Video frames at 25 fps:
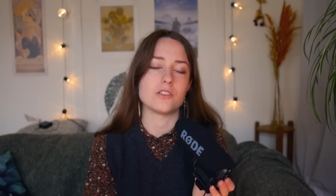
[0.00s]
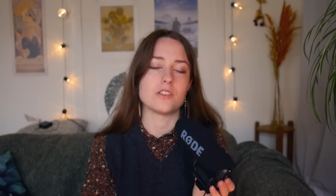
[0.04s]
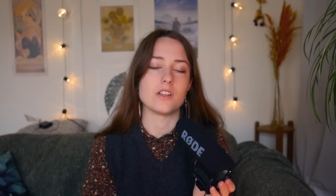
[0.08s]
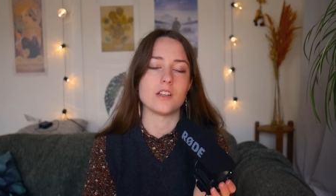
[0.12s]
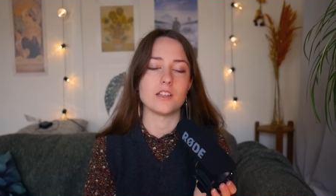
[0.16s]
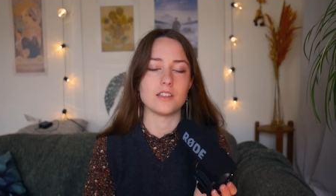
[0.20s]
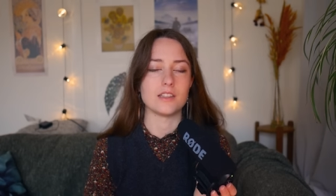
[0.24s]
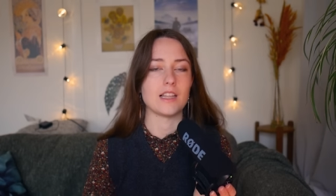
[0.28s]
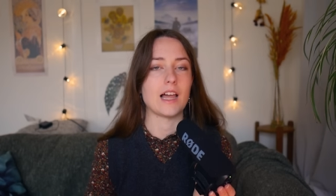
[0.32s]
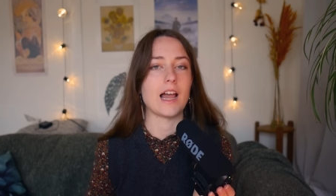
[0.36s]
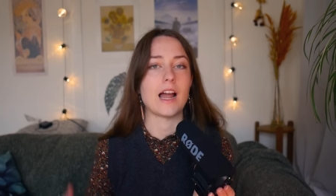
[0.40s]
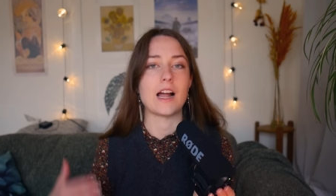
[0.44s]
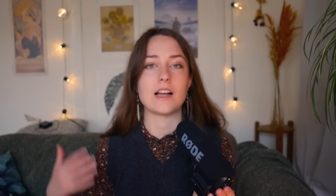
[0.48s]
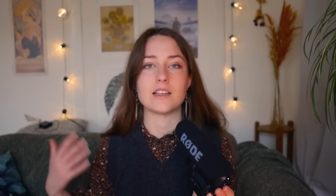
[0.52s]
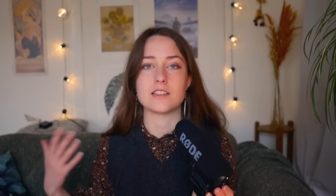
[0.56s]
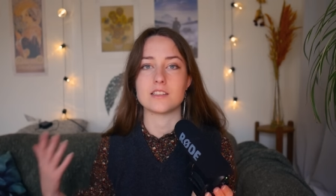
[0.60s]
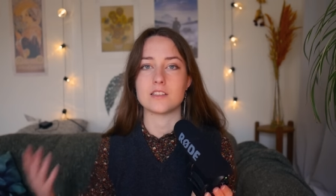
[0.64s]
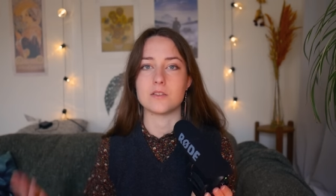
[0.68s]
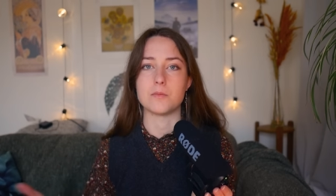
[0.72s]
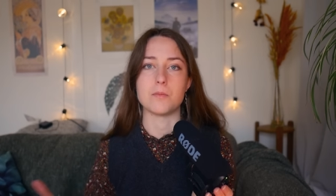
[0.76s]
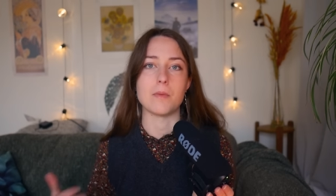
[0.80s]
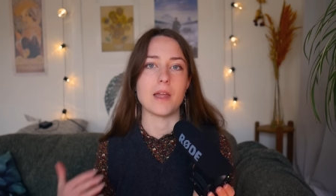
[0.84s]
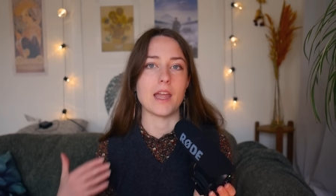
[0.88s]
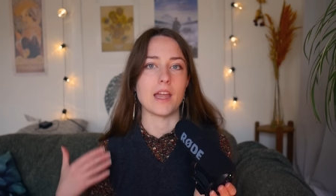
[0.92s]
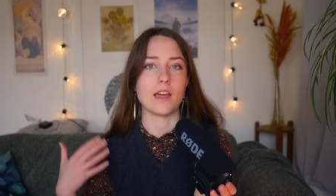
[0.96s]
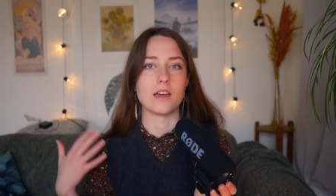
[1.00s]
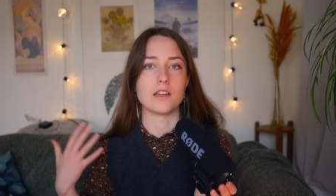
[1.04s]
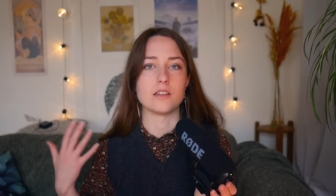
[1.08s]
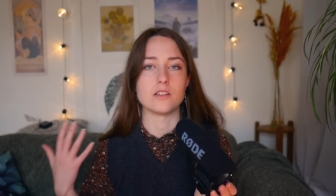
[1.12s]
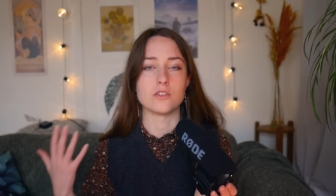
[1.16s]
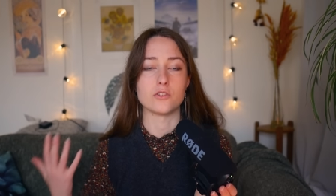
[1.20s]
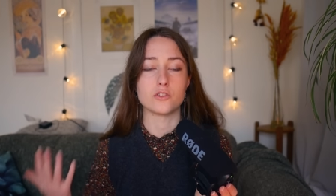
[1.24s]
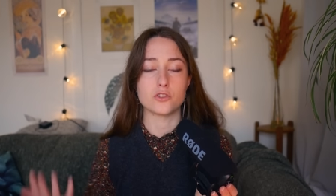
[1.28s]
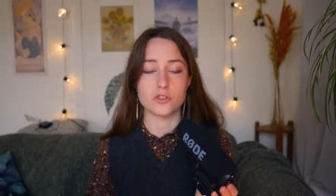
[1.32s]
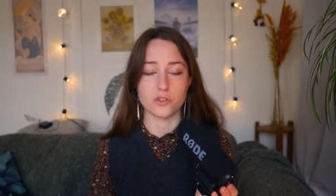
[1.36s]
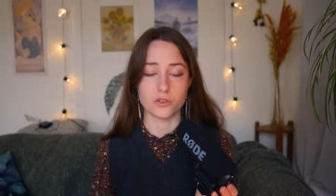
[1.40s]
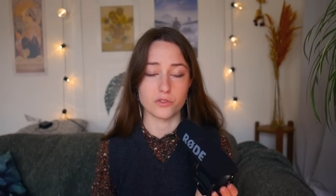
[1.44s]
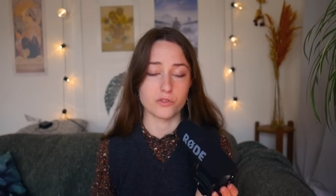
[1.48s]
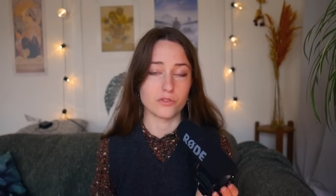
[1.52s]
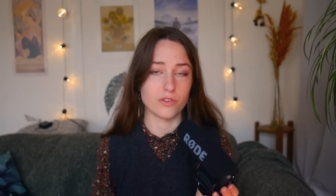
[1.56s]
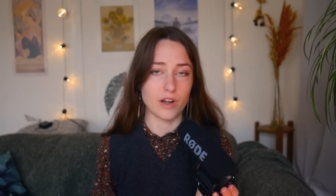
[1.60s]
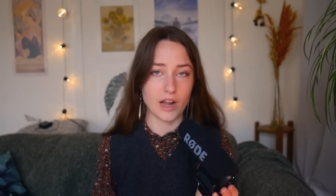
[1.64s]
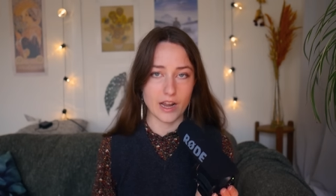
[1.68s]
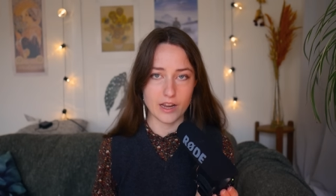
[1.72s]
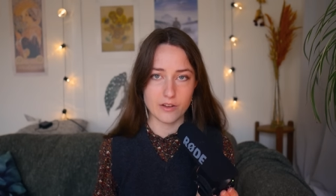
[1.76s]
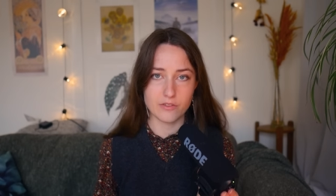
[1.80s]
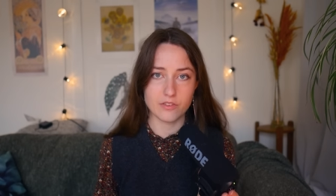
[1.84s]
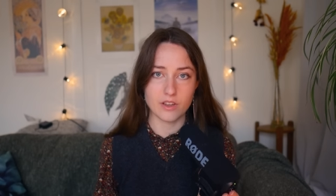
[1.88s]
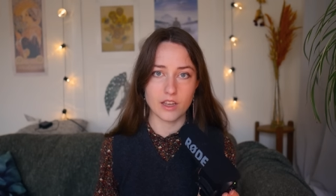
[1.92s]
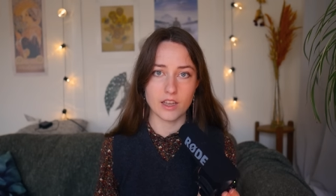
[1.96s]
the last man
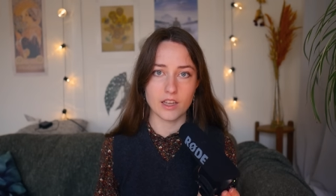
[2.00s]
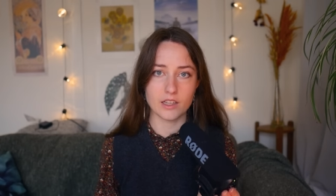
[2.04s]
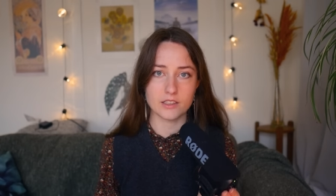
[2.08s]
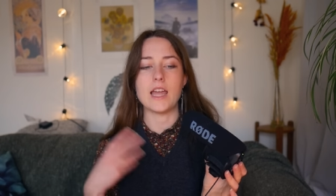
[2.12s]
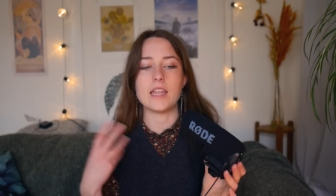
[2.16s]
surviving.